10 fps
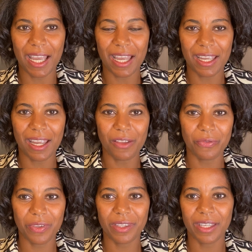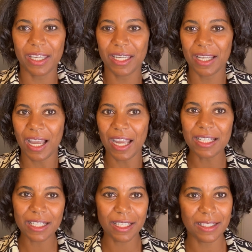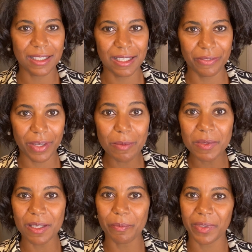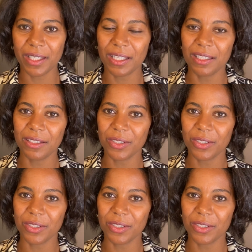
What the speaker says: I feel like I needed to give him something, not the